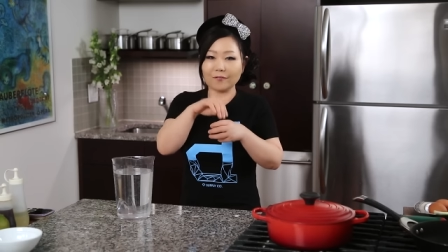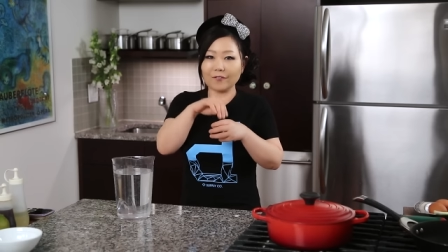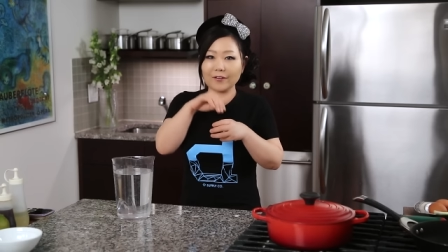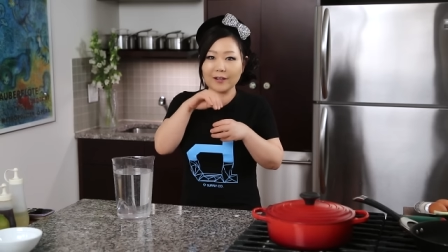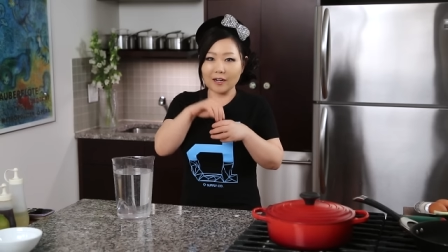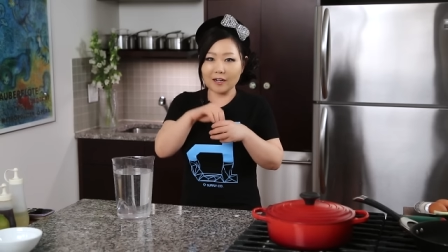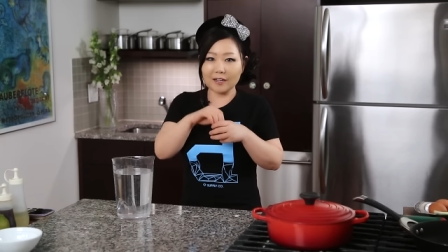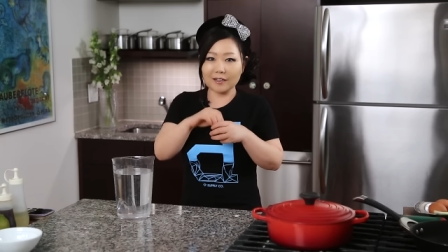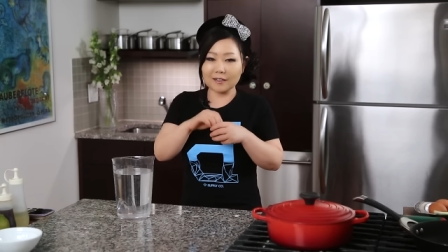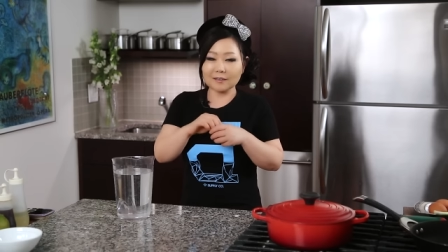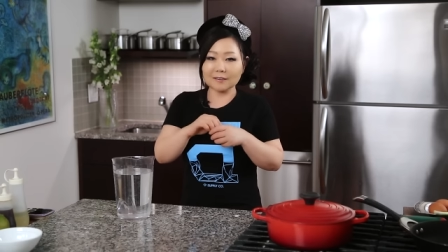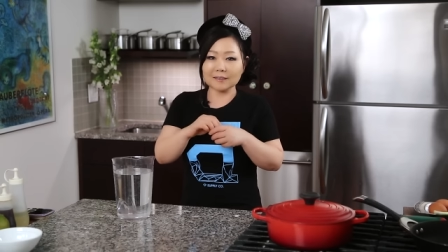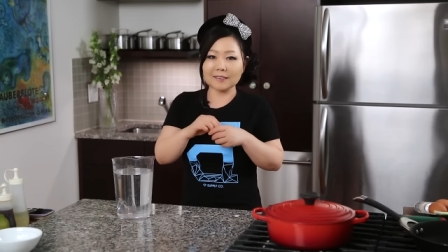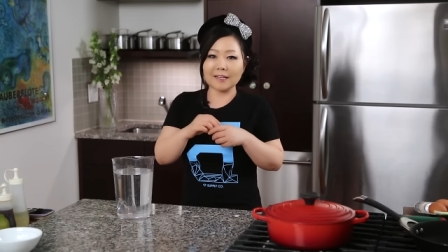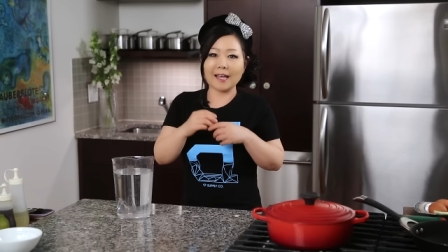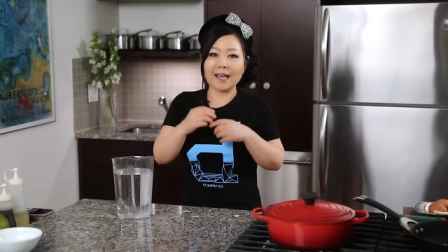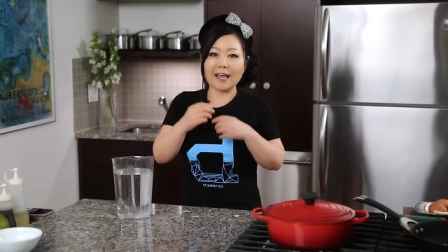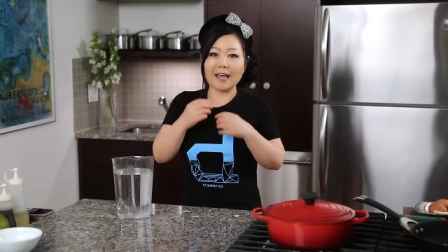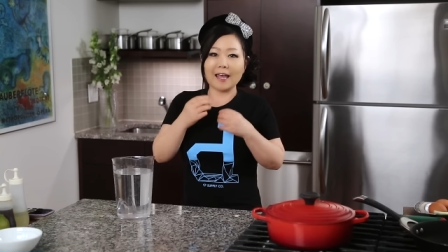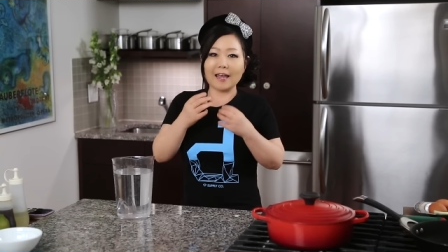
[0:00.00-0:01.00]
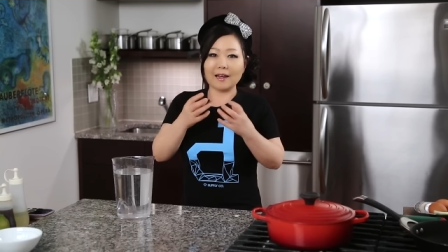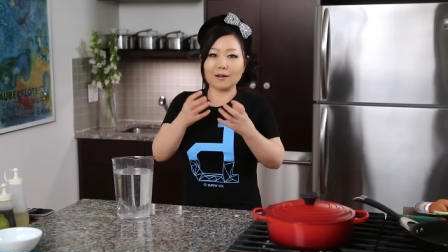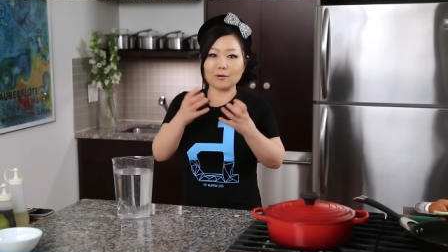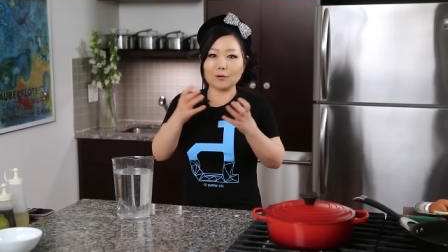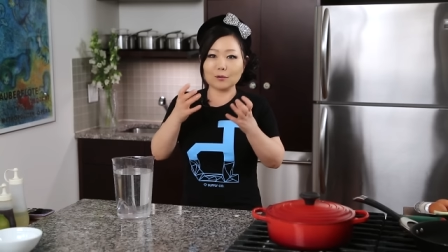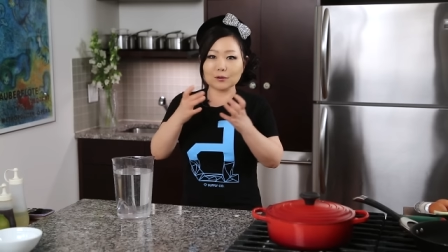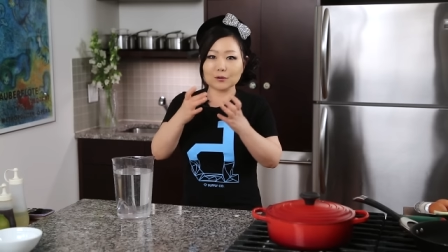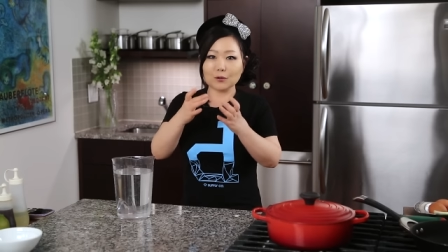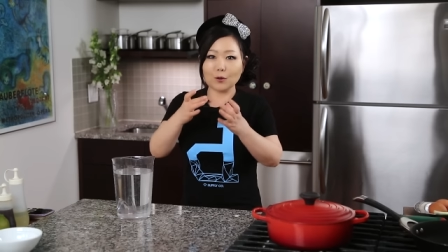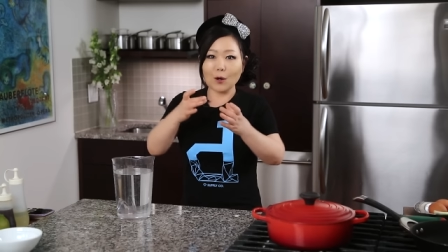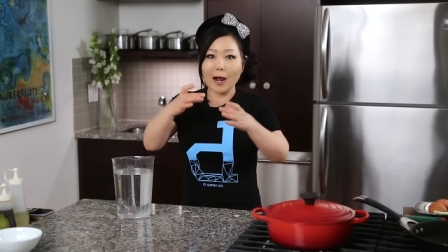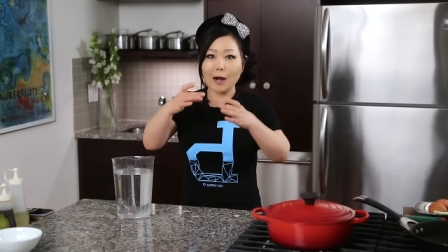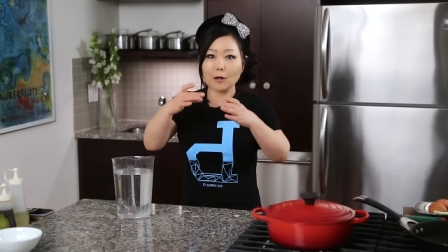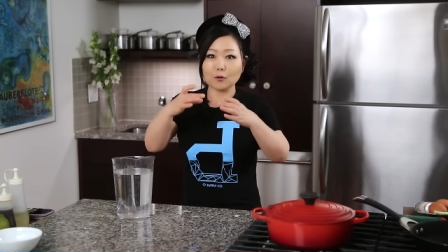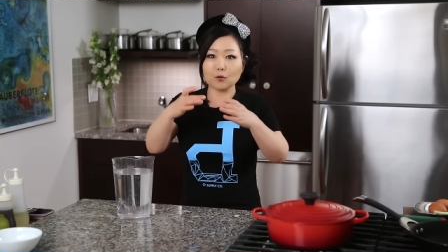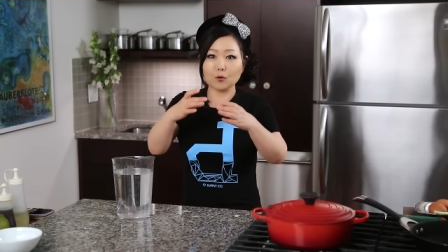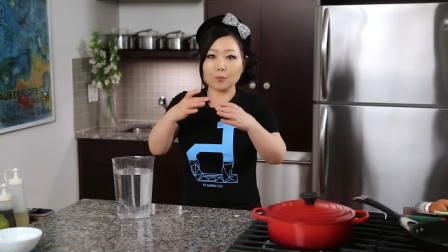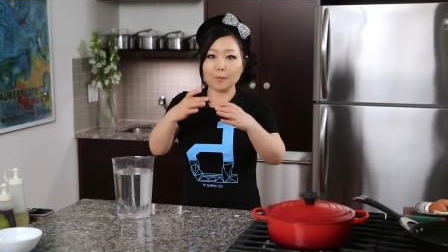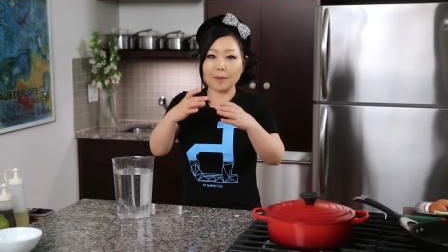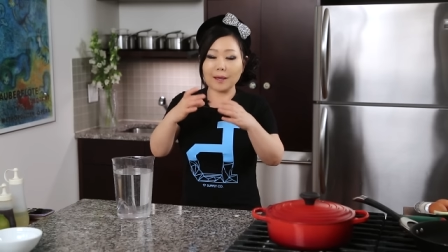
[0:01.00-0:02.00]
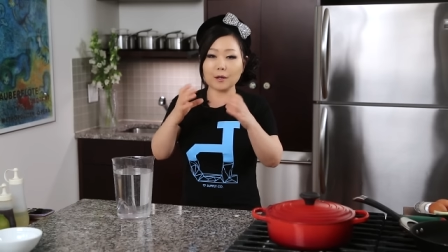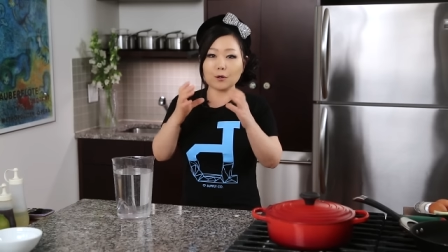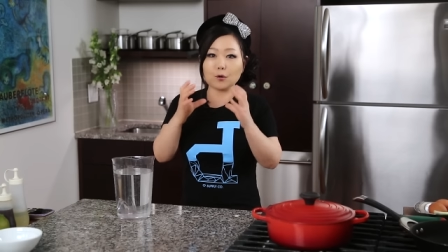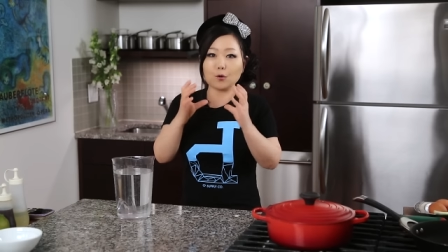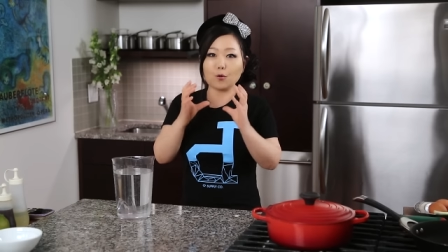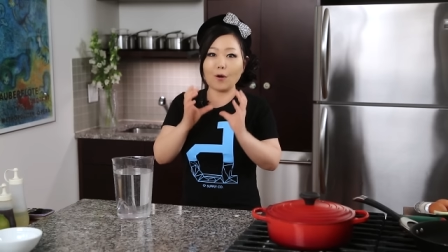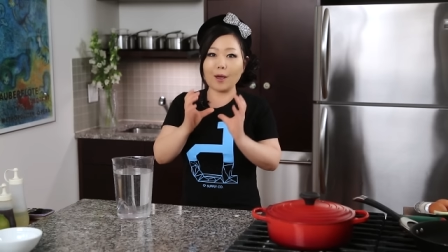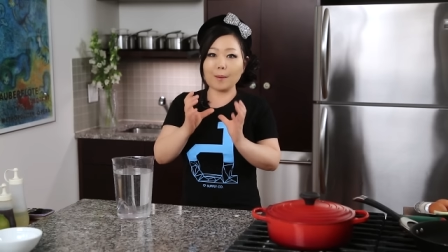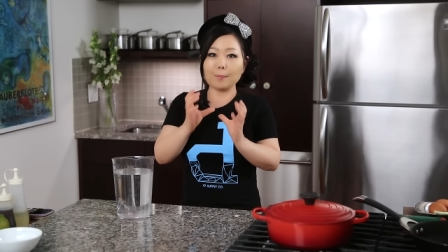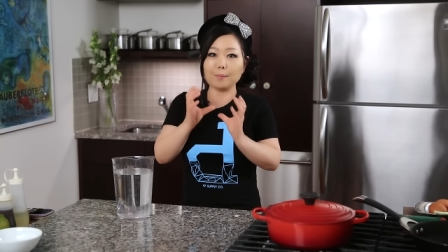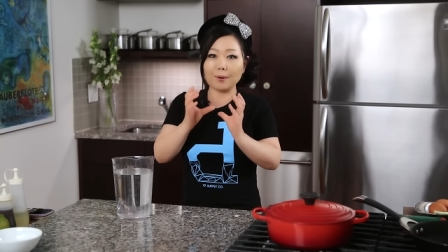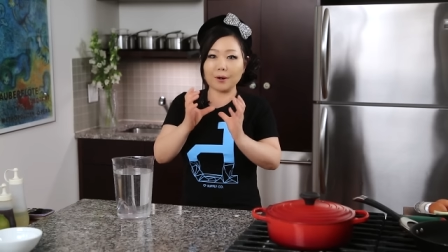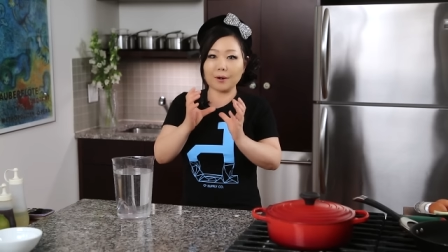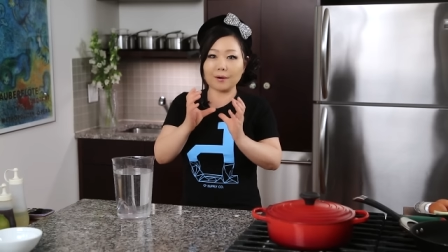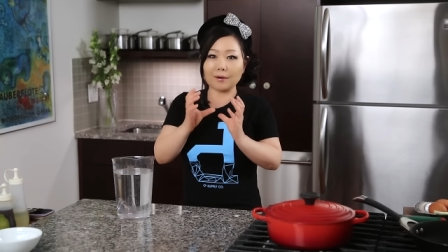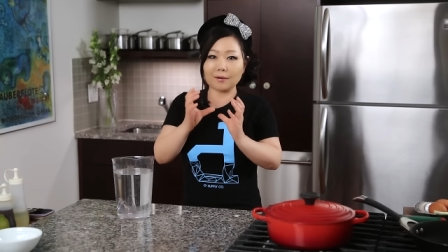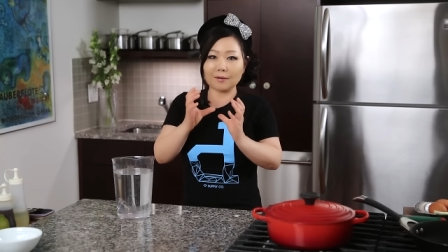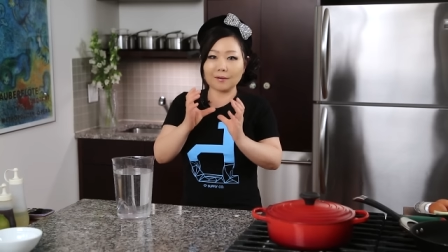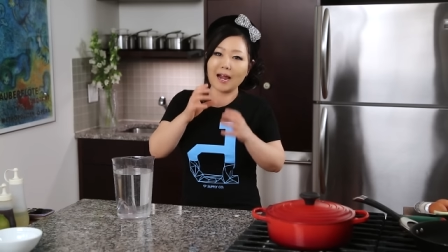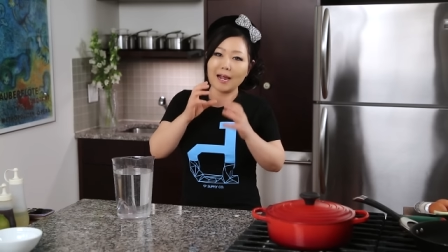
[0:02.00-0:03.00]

fillings and also how to make a wrapper.